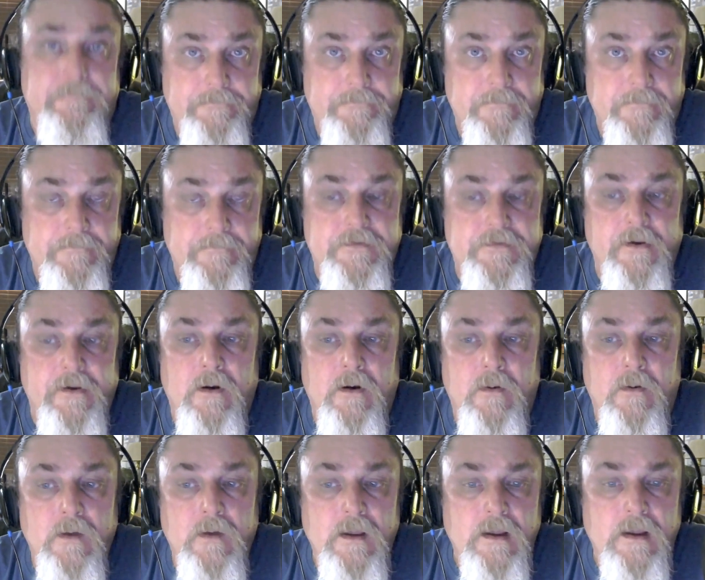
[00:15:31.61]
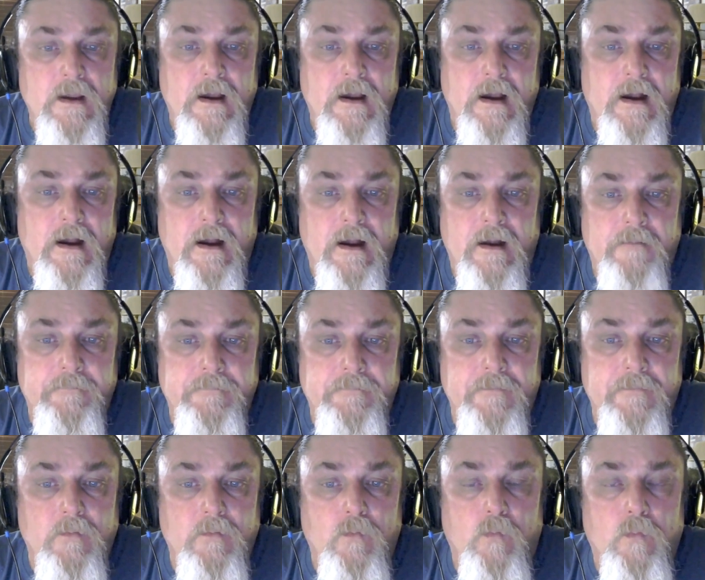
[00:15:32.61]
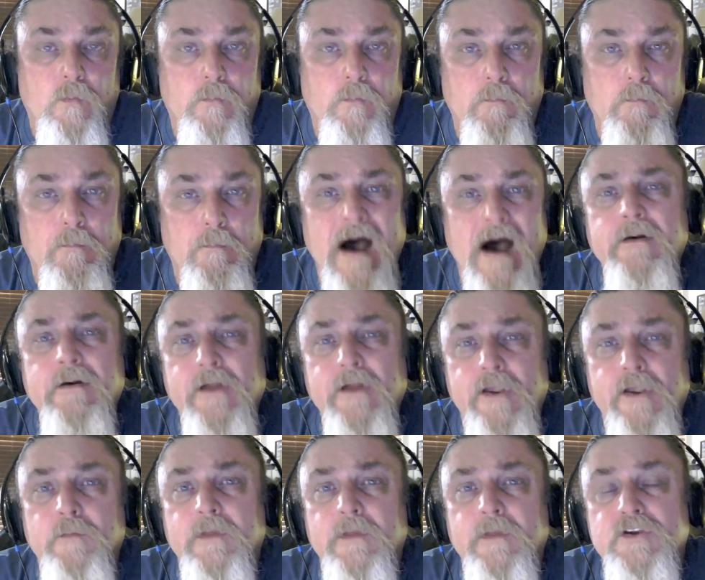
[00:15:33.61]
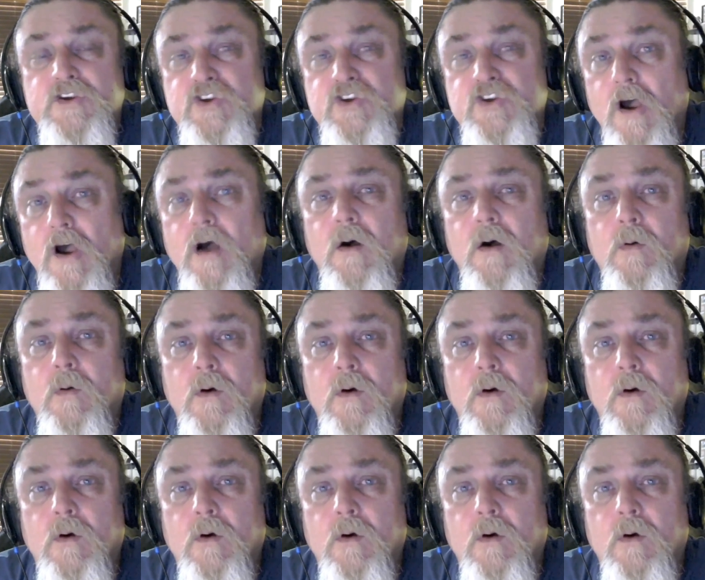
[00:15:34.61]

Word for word: So, um, modern humans show